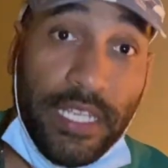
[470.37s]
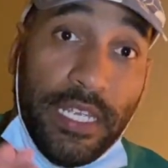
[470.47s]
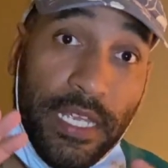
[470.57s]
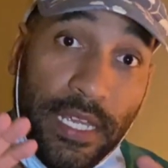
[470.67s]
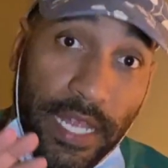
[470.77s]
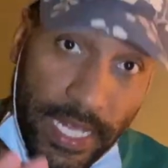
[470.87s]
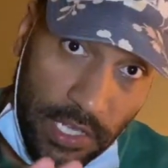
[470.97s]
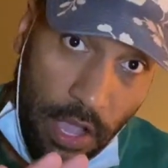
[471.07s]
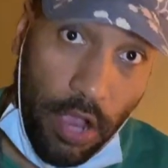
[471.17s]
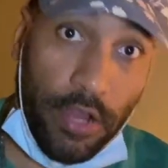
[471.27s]
it,
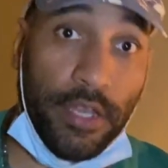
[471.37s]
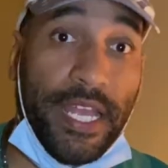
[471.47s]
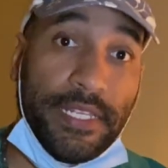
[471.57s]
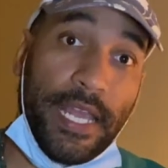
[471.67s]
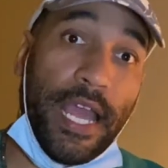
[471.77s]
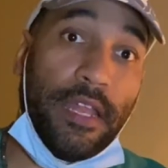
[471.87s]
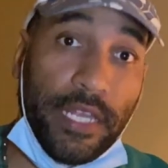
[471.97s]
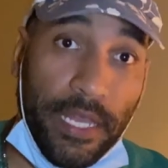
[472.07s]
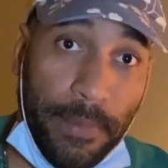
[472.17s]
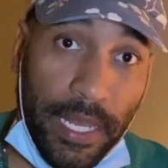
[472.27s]
that's art. That's how I
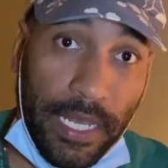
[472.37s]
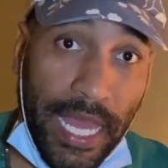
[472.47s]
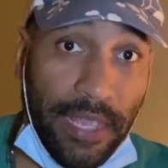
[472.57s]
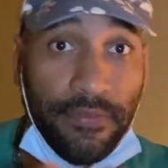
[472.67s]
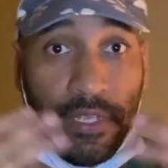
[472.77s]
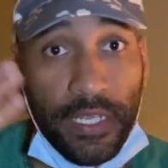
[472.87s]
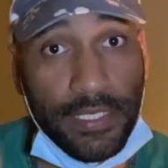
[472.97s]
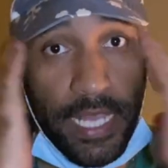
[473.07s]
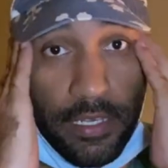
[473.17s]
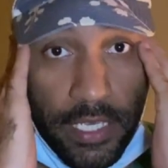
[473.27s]
look at my life, that's
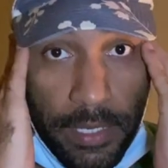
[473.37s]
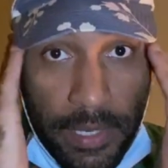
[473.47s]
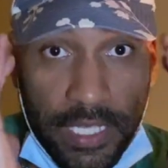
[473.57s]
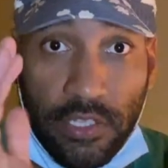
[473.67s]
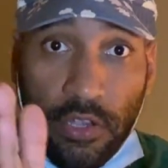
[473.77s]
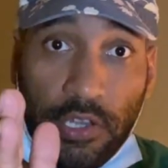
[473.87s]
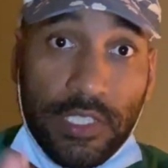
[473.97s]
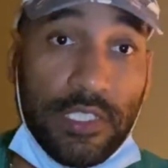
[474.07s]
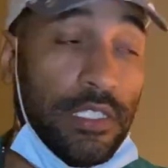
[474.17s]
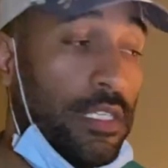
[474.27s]
how I look at my
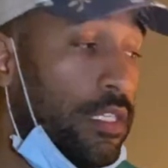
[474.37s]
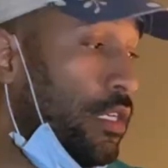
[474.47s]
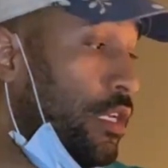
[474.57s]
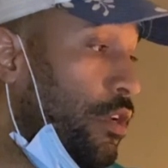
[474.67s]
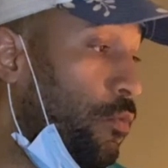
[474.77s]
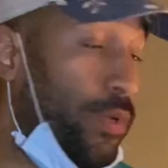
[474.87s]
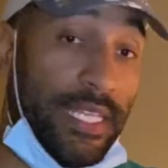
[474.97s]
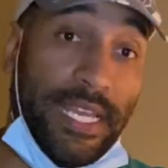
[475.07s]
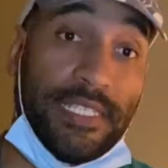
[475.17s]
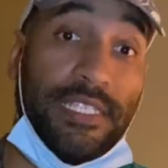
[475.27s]
thoughts. With
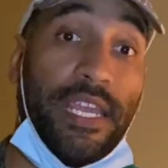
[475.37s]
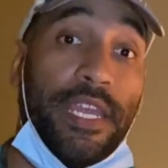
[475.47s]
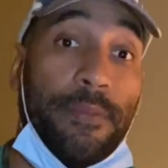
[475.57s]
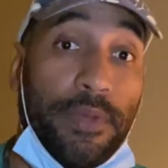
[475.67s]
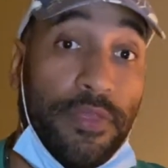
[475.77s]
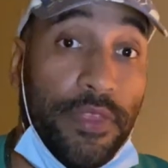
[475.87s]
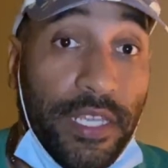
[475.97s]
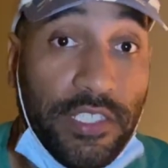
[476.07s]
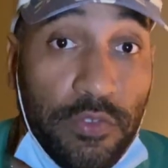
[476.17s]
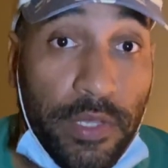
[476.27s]
that said, but
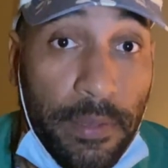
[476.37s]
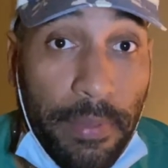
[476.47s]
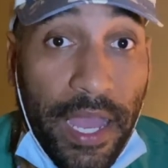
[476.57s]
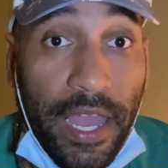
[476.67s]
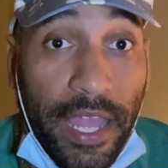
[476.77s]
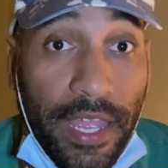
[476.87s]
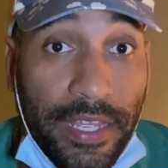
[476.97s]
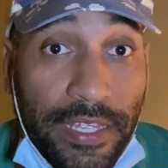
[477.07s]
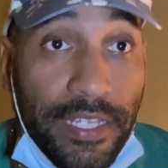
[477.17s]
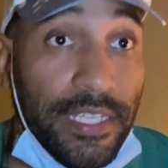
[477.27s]
this you can buy.
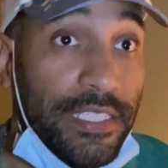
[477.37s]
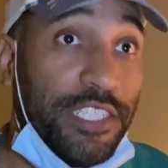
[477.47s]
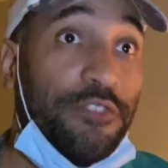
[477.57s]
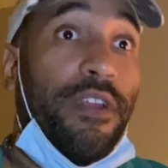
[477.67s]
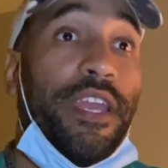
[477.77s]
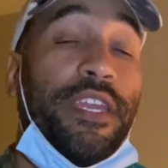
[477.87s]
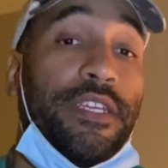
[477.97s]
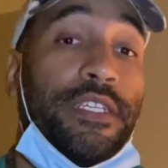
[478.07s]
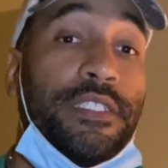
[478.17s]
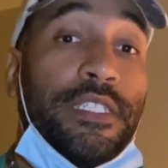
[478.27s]
This right
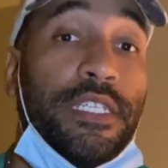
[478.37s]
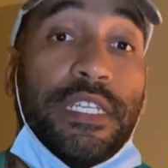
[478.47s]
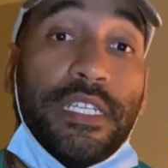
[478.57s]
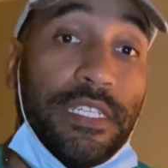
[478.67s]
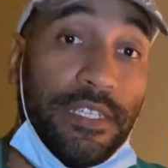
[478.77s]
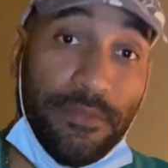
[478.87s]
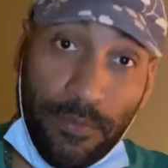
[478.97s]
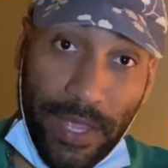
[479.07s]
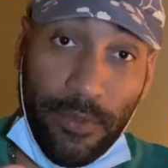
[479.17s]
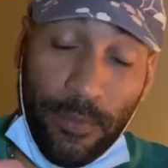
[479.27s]
here,
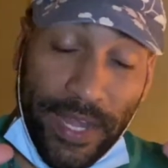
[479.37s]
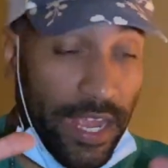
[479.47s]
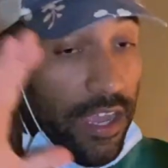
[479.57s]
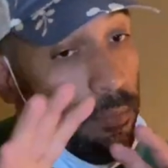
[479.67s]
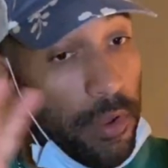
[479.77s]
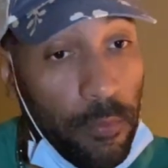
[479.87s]
when I come up